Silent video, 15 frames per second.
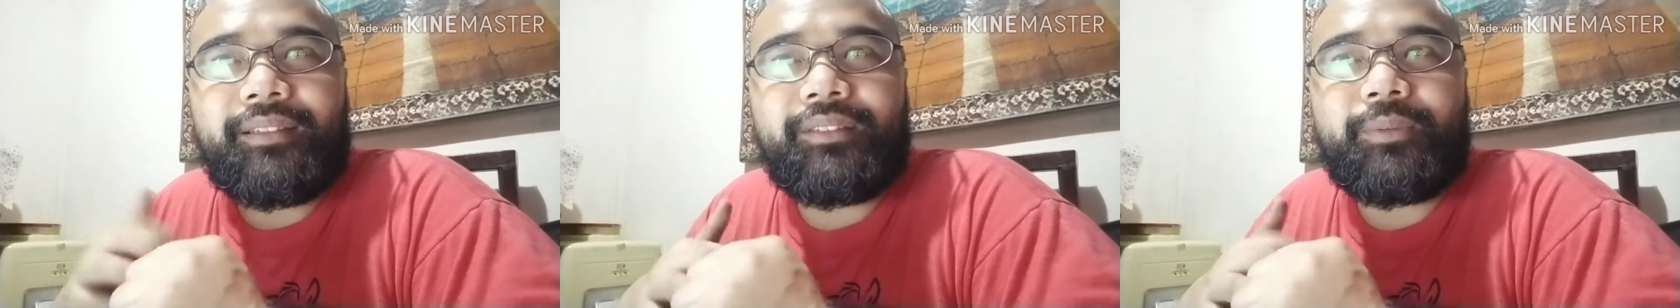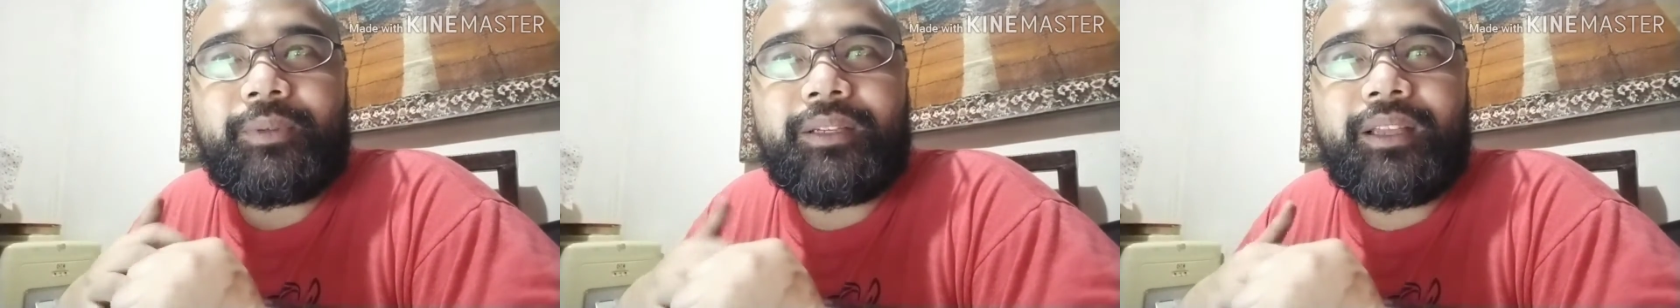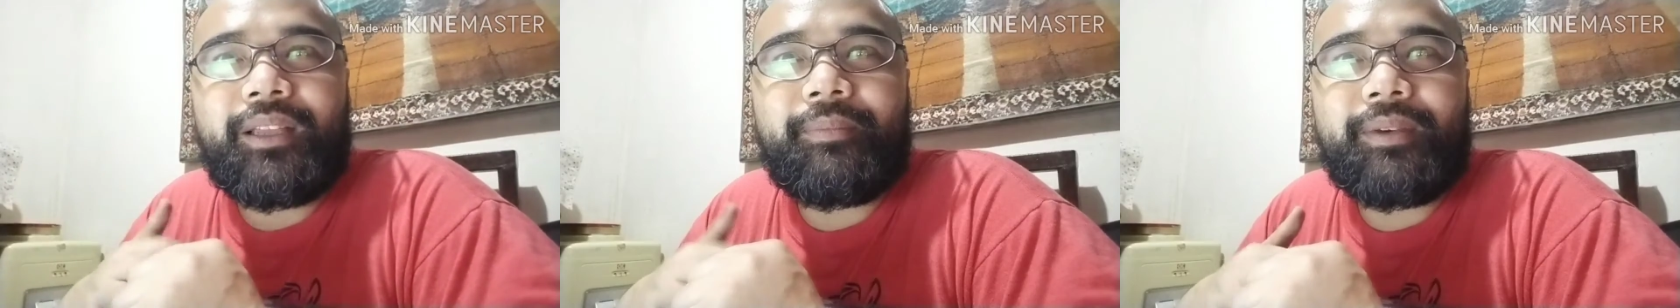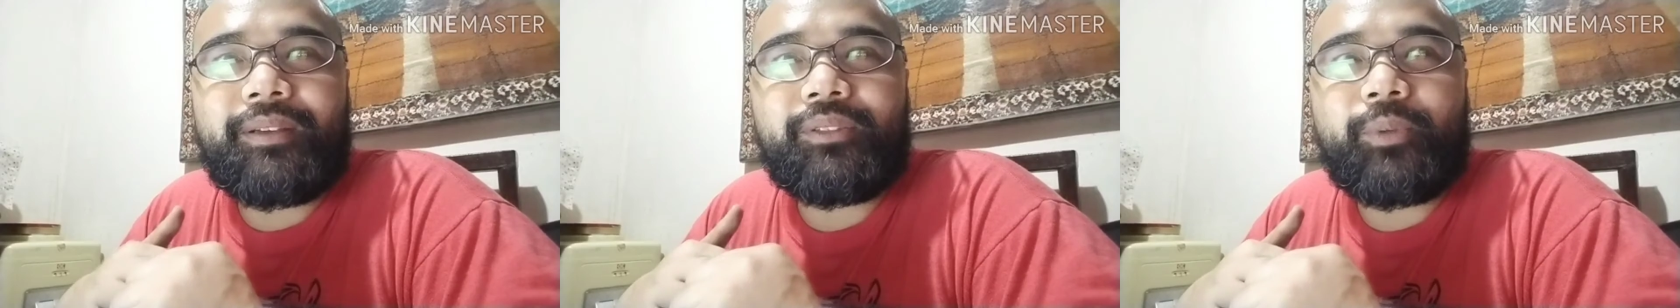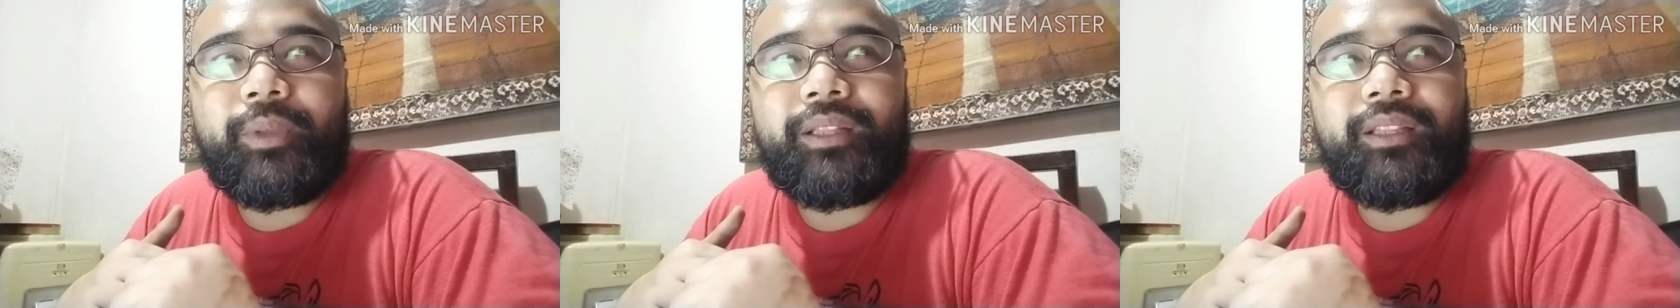This one came
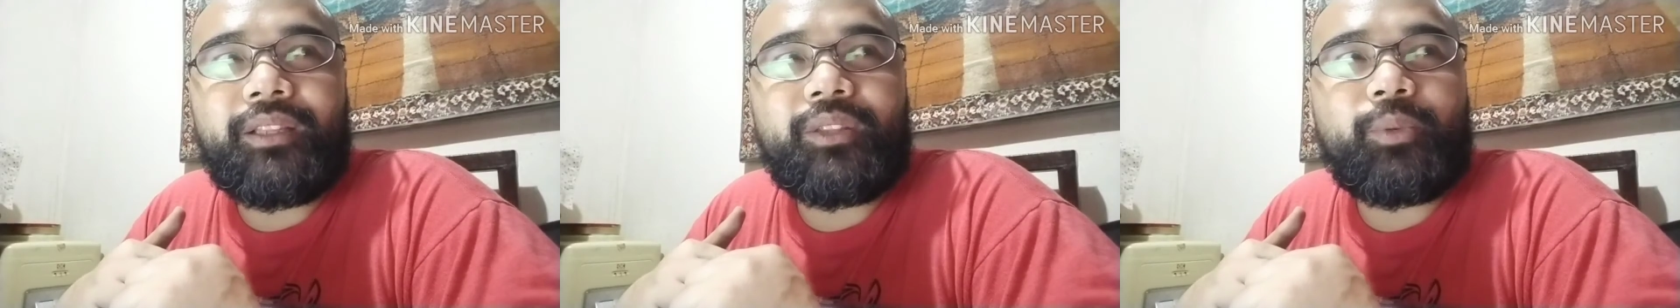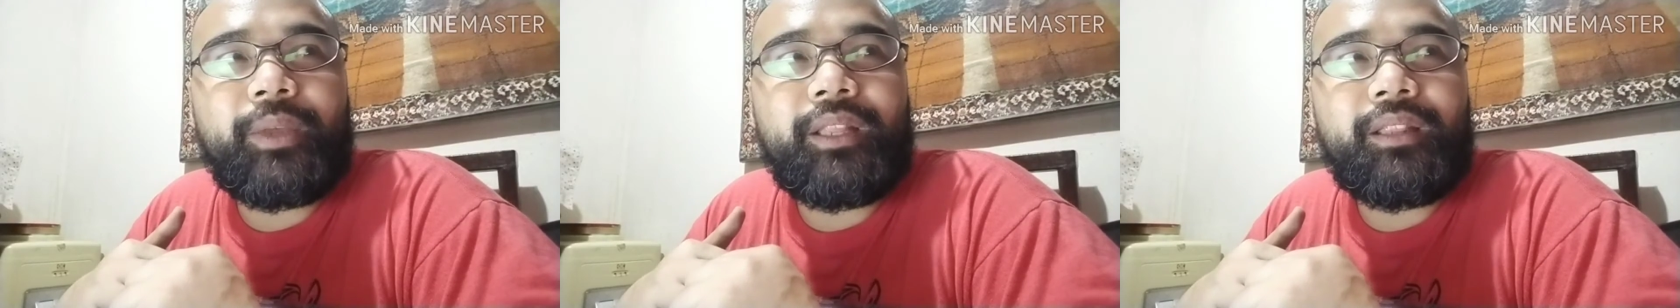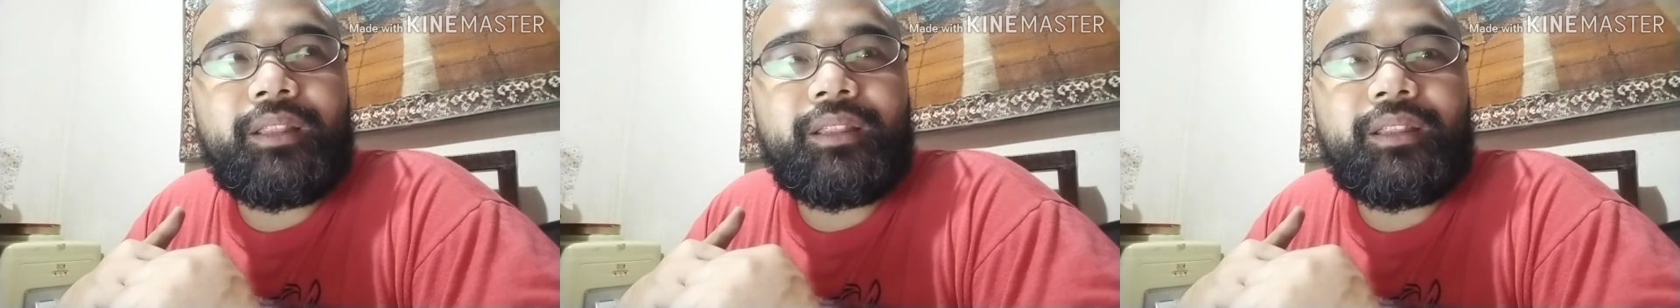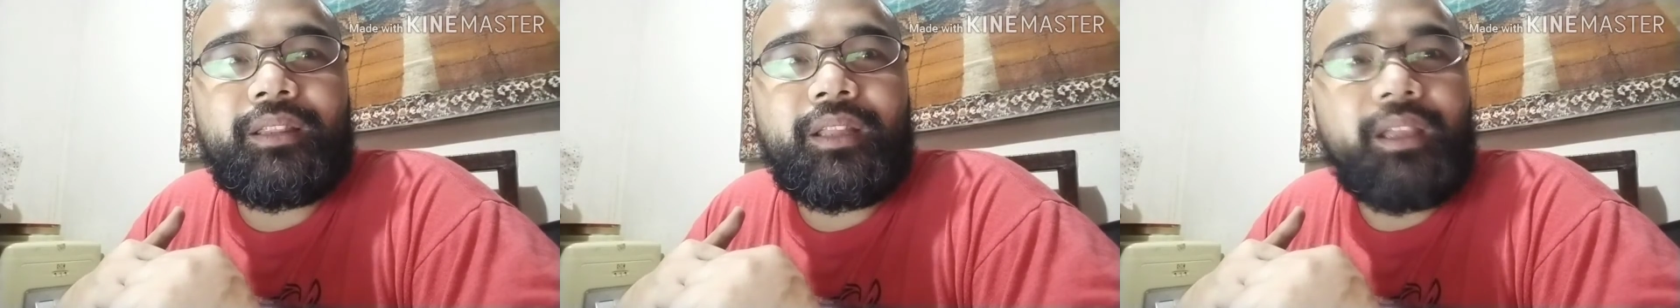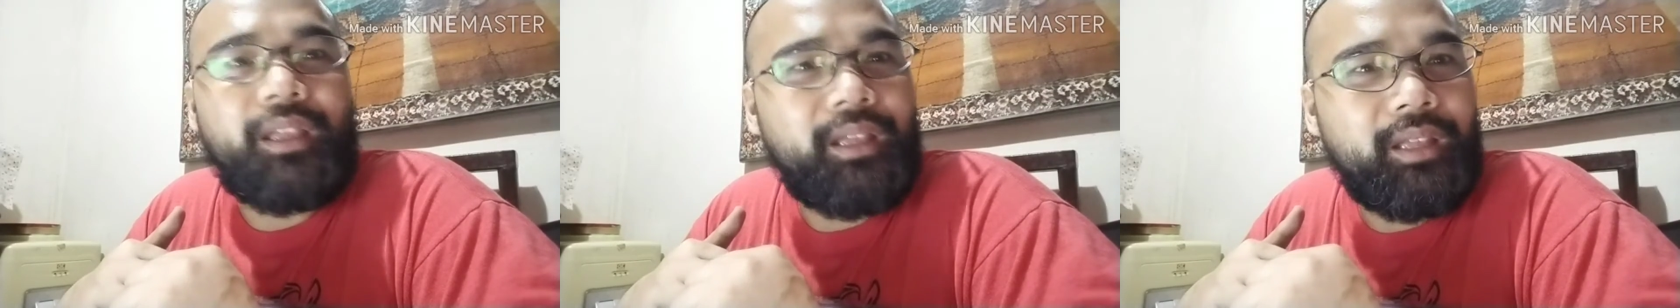out
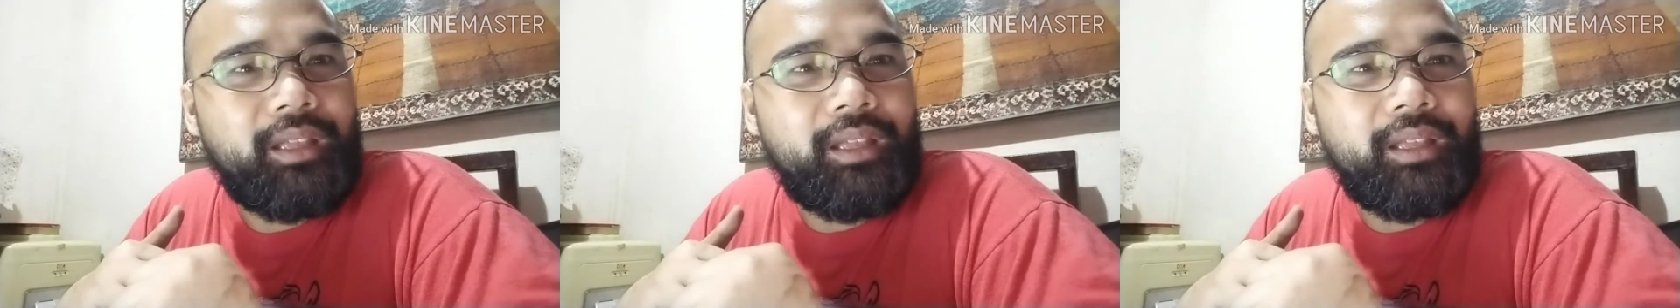2020.